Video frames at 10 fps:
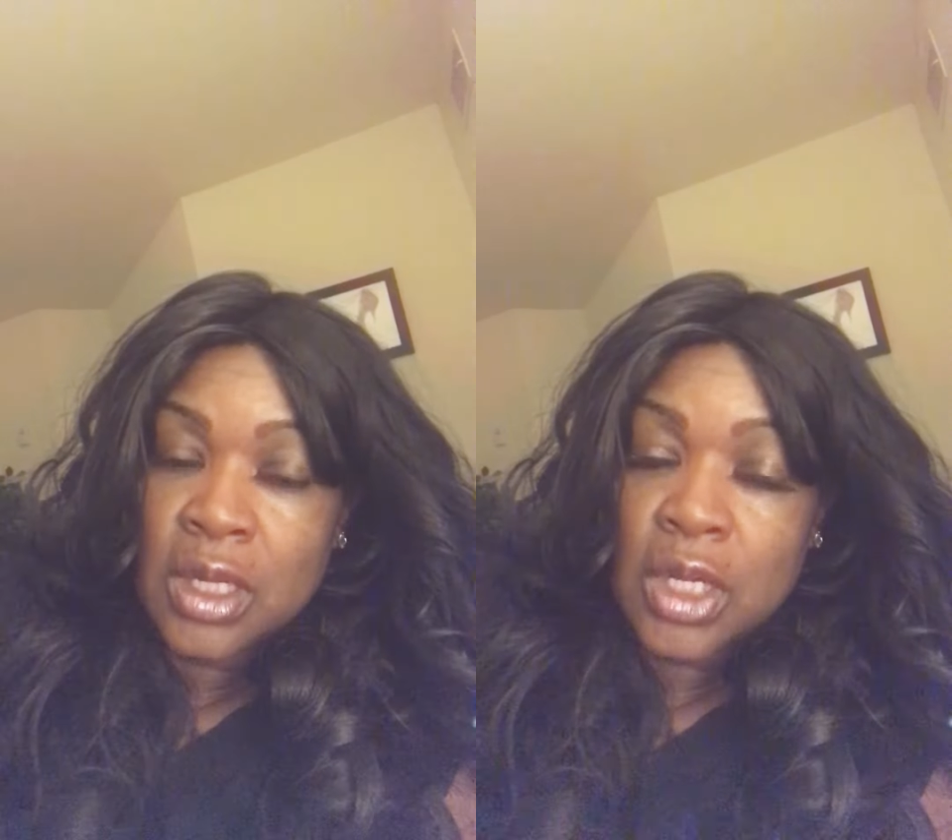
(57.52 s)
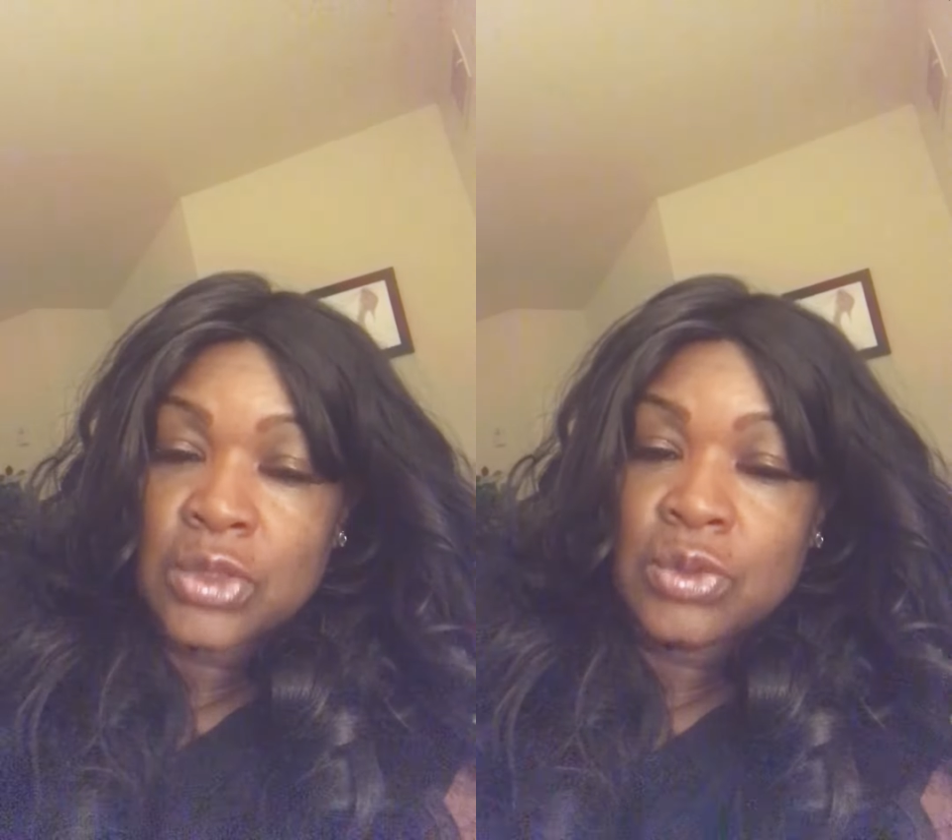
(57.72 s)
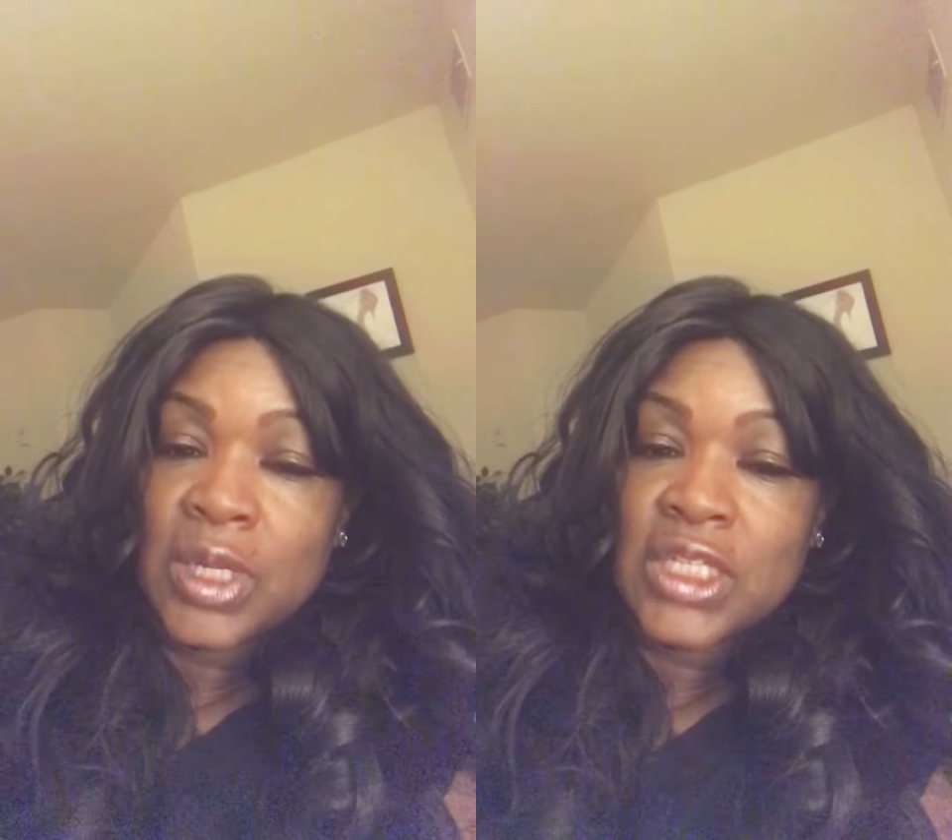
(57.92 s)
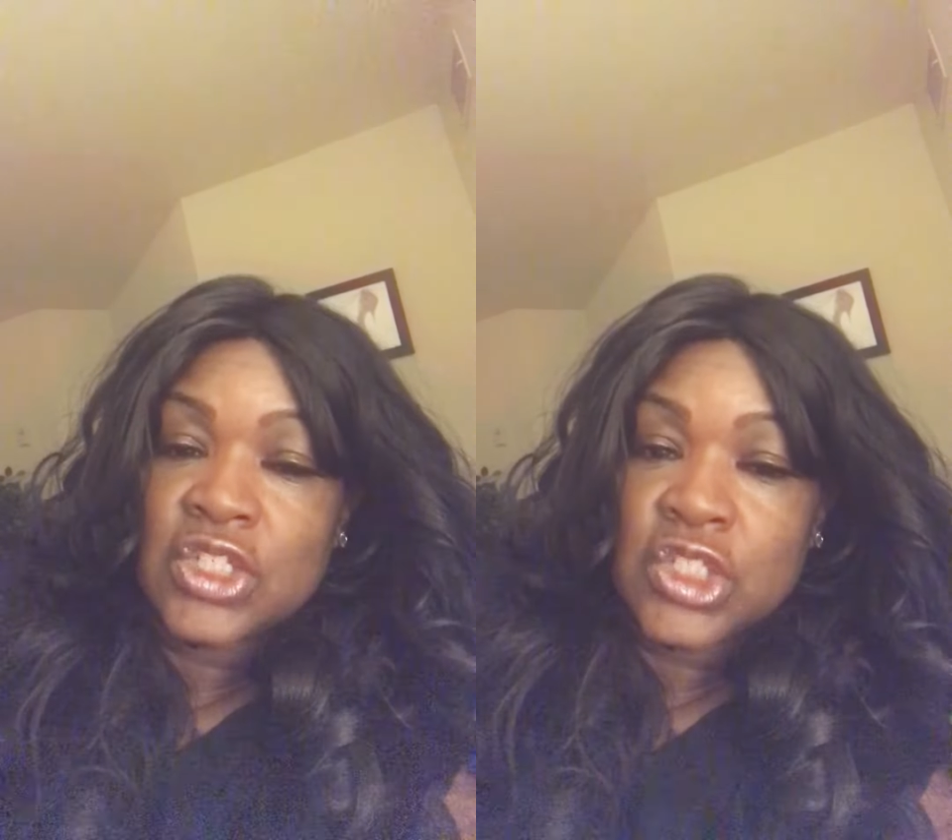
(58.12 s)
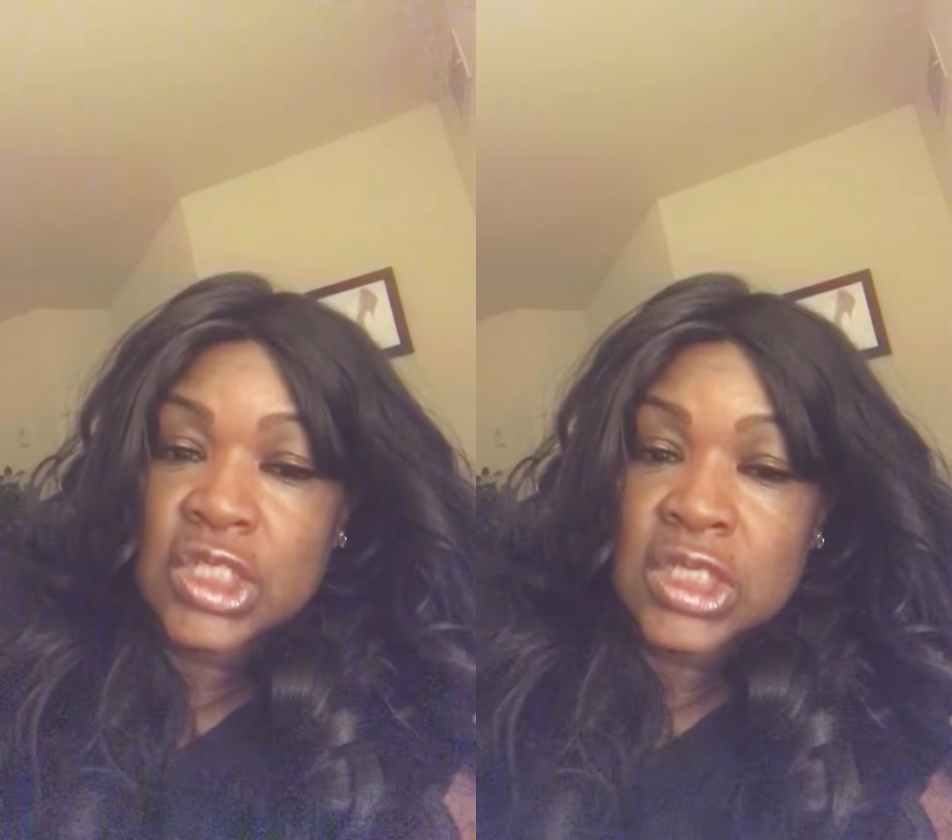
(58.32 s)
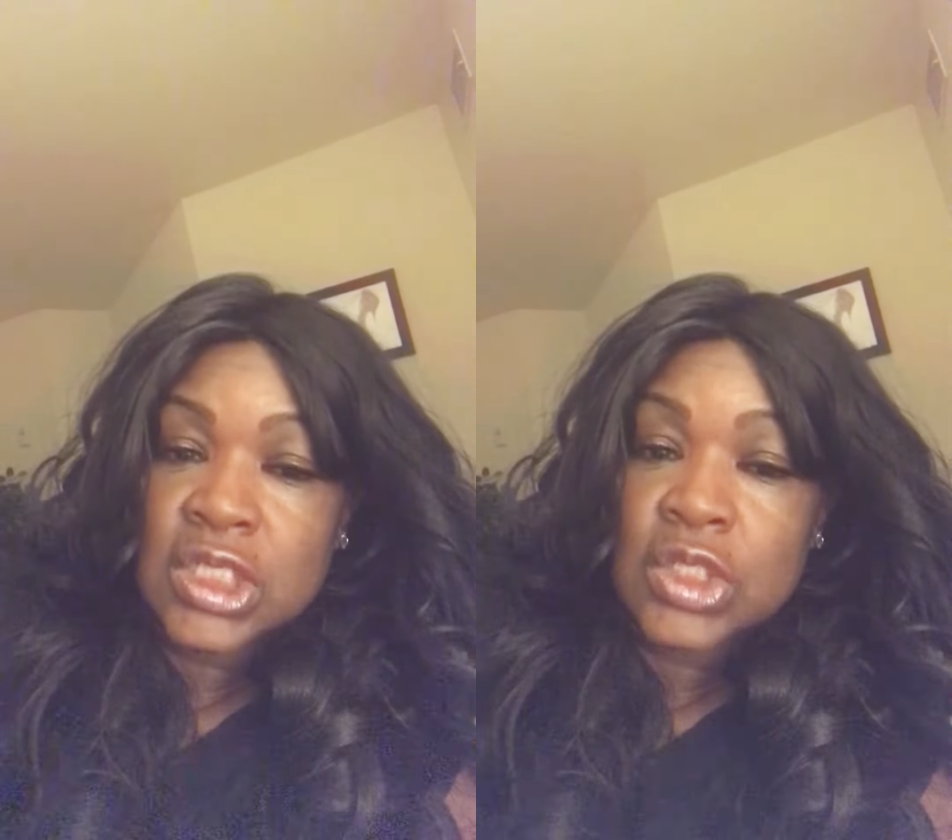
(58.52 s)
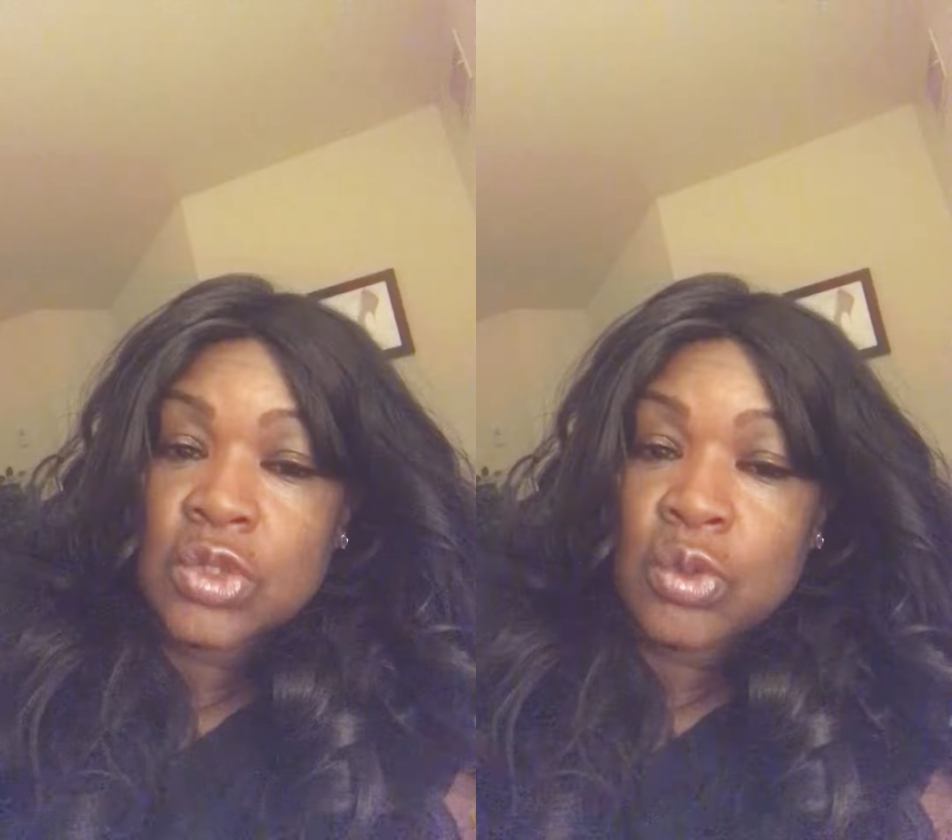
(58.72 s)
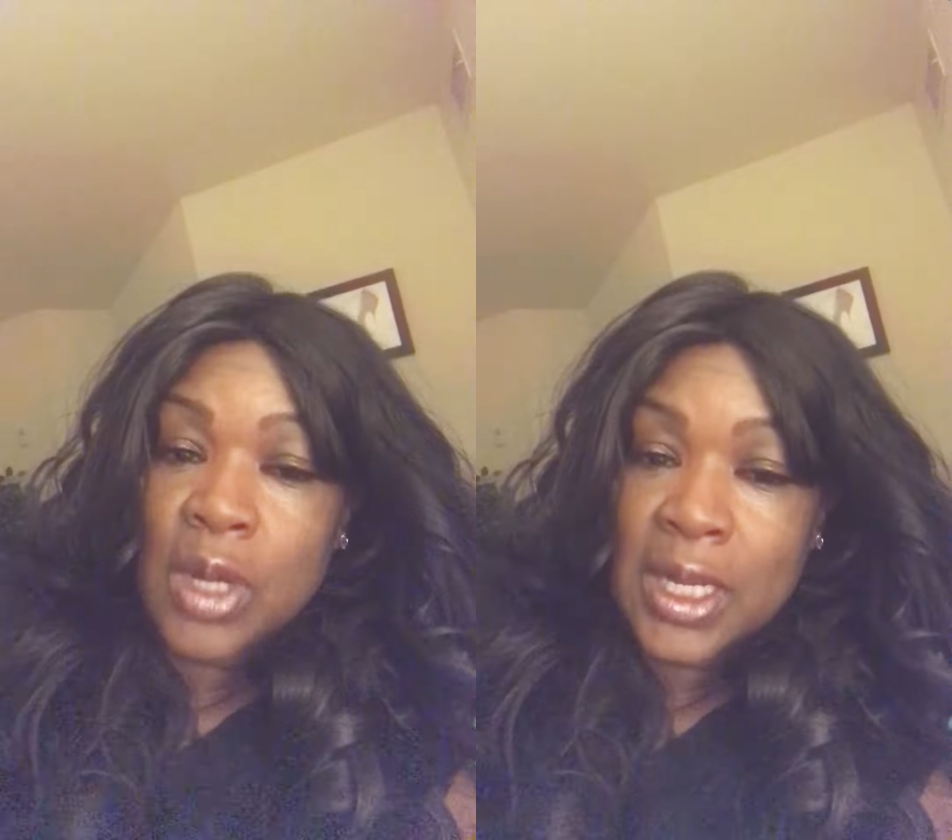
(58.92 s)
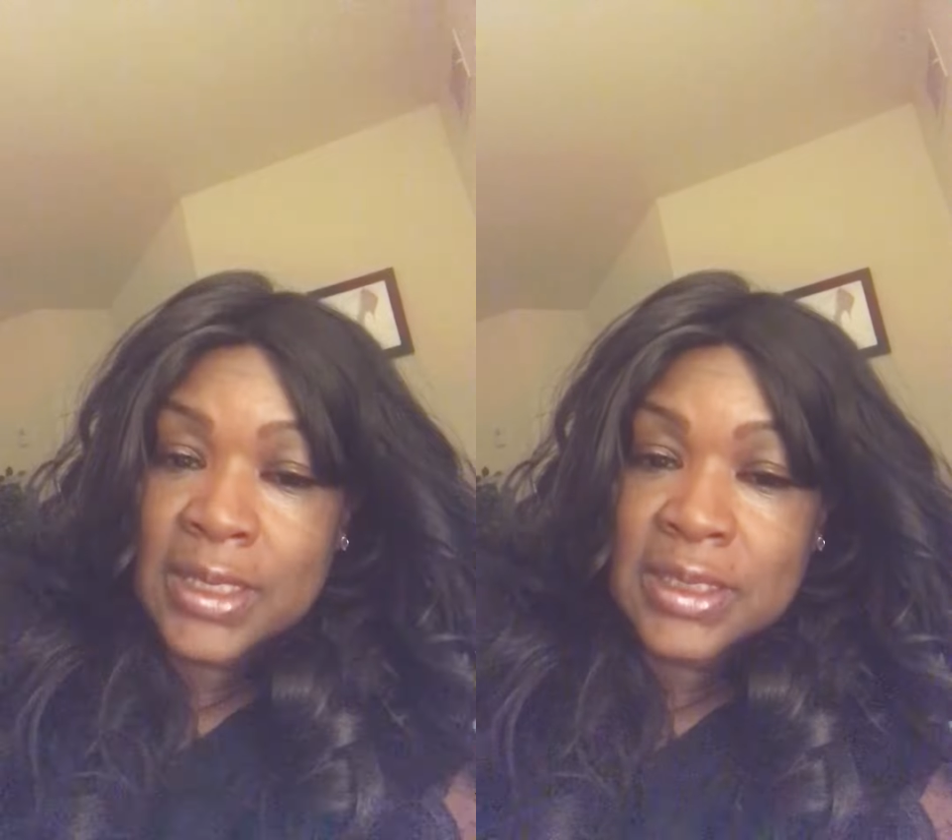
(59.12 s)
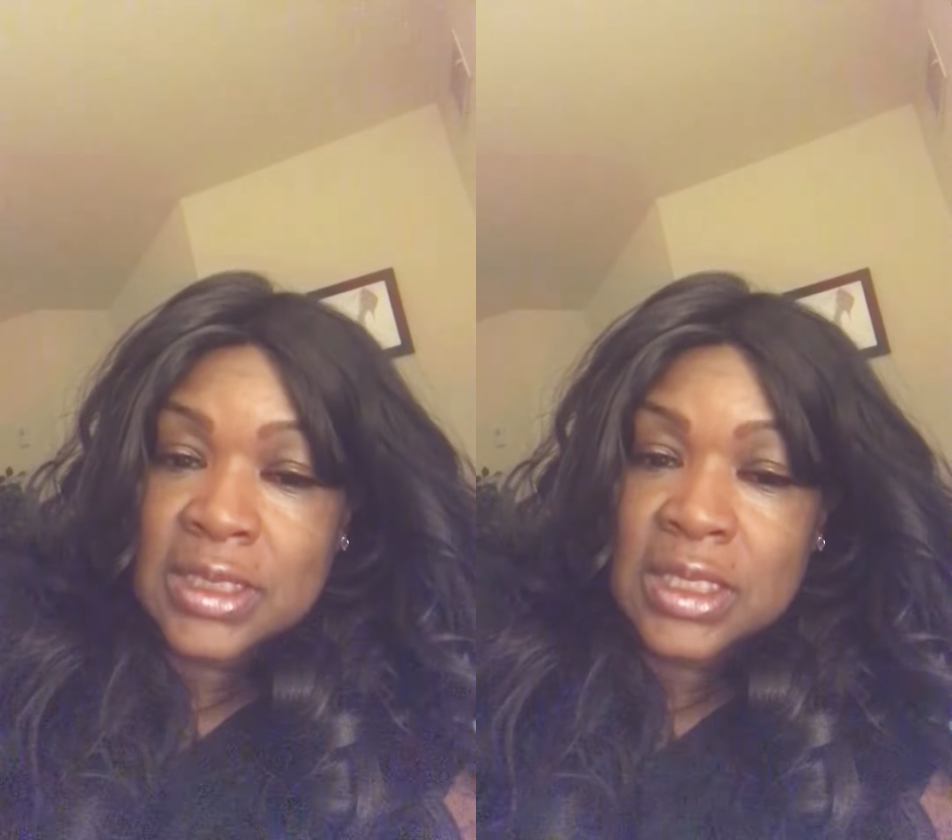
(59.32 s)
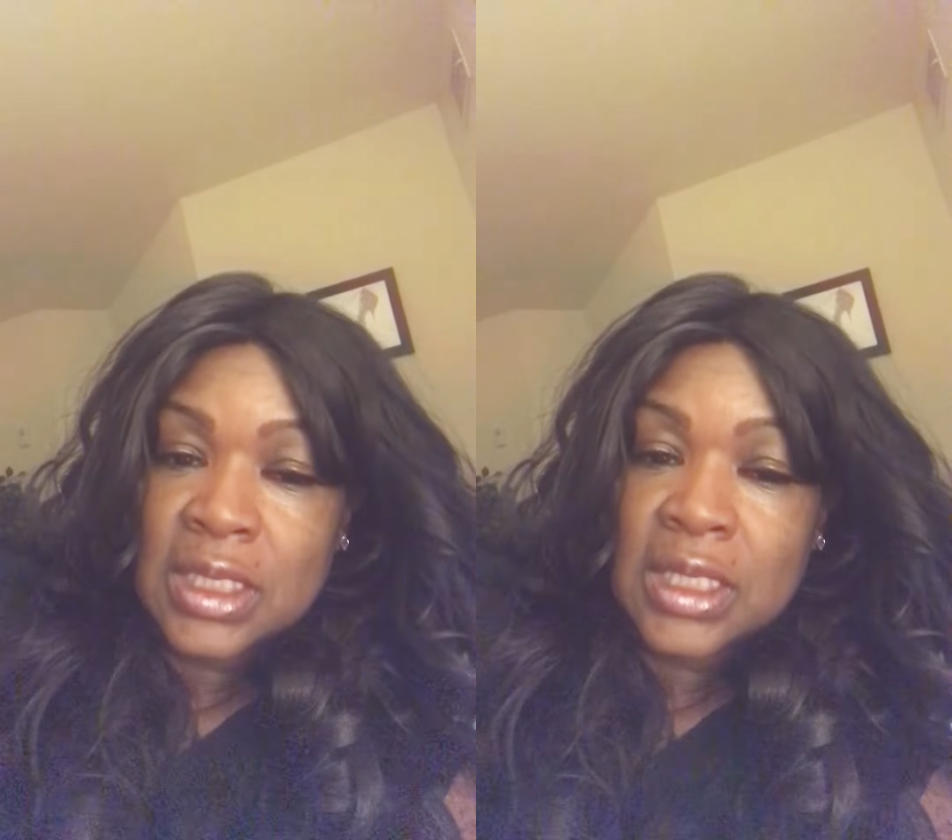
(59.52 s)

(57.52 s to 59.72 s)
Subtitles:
Are you a Jesus Christ